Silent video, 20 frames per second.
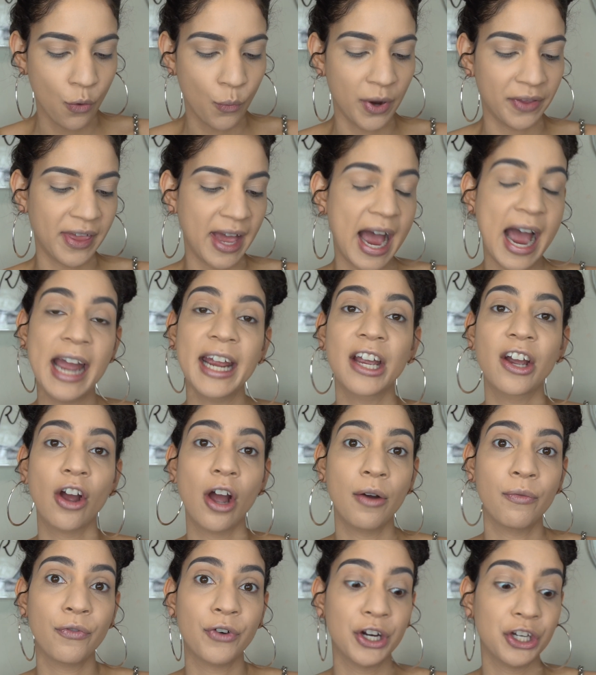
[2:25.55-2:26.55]
with high
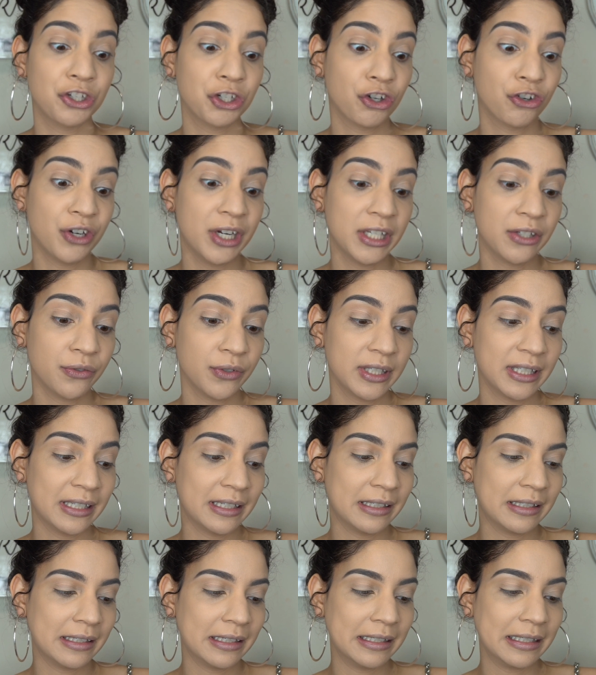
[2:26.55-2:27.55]
coverage, crease
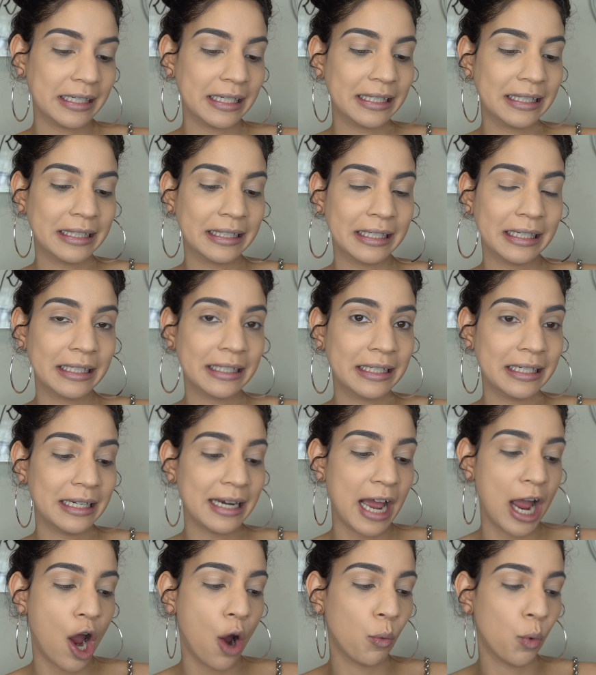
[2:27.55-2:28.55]
resistant
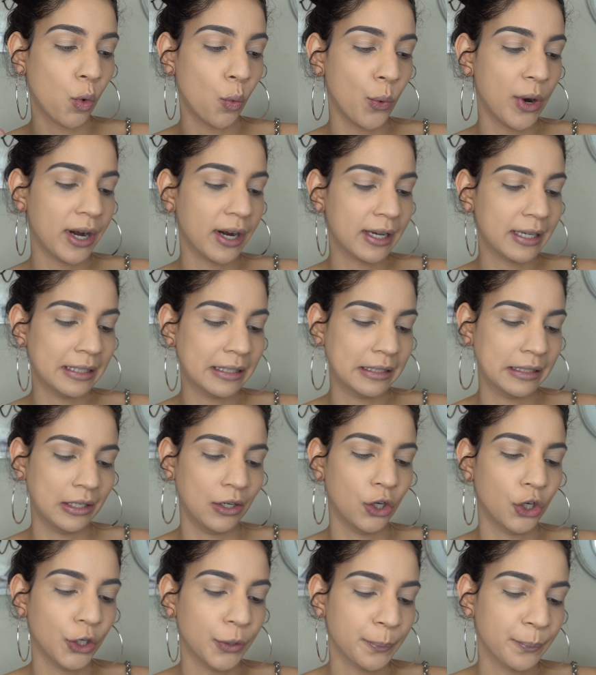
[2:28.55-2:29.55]
16-hour wear
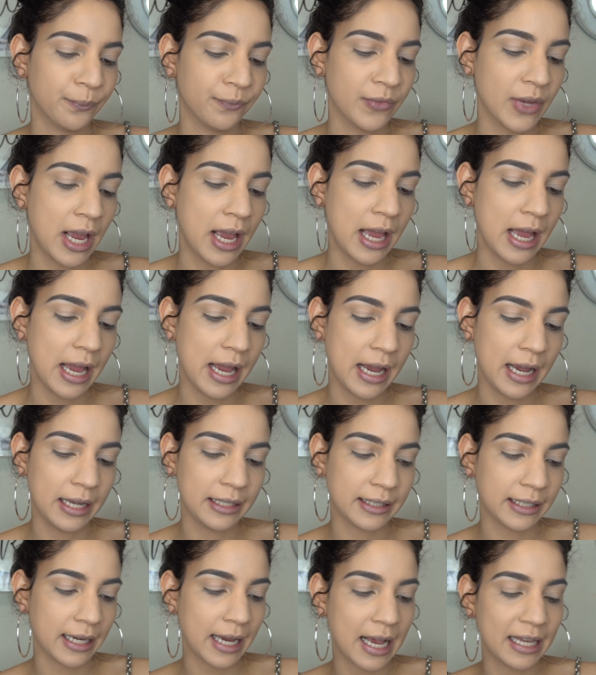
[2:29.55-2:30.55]
concealer.
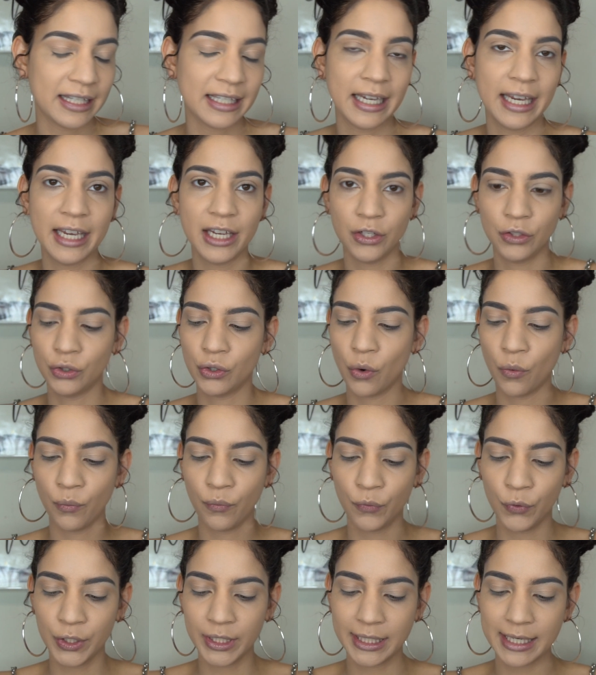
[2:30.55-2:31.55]
And it has a doe
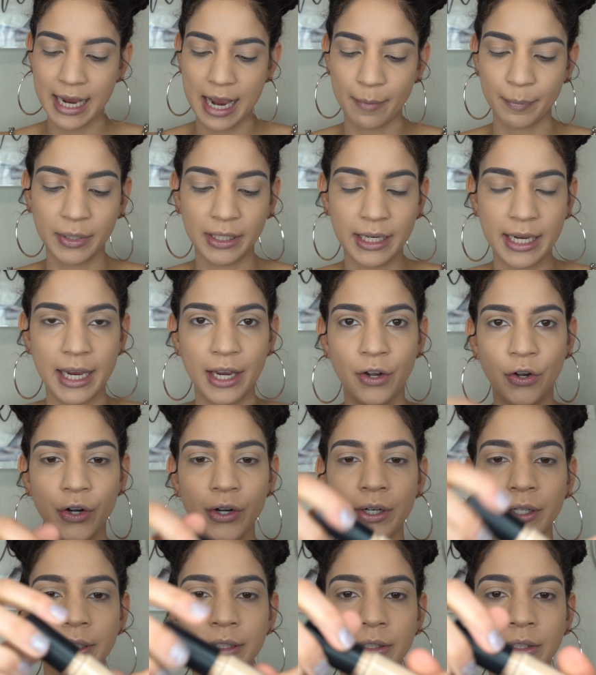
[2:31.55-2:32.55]
foot
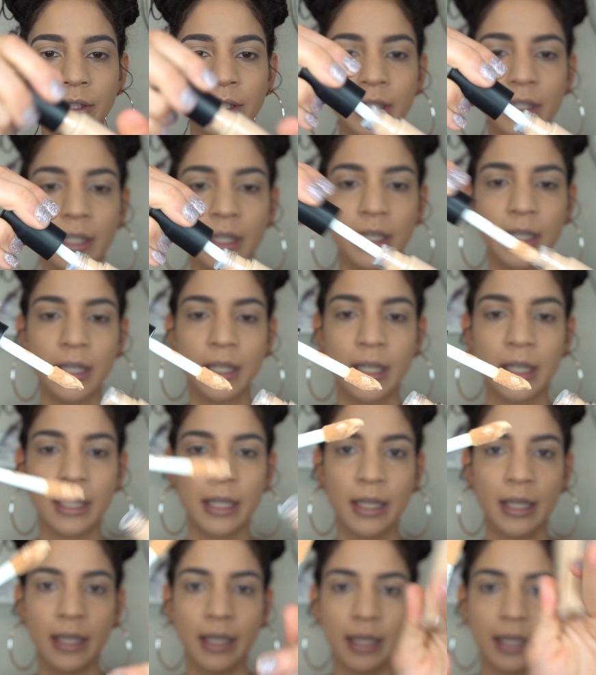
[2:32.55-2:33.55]
applicator,
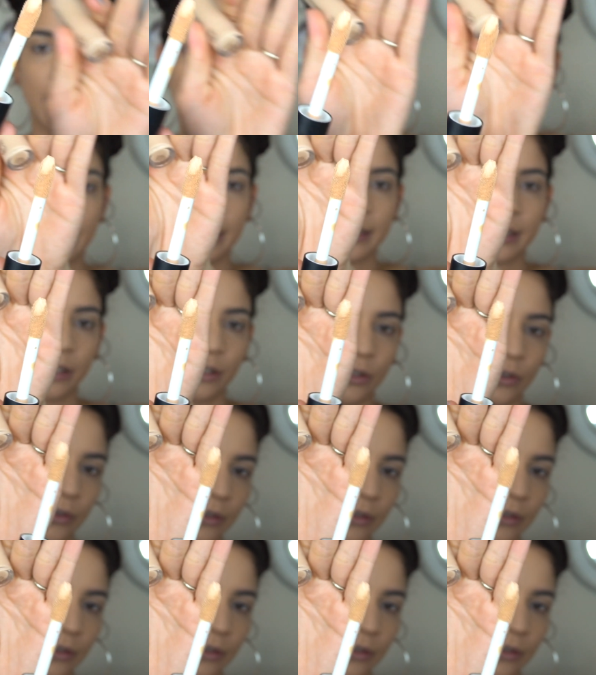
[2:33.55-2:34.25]
and it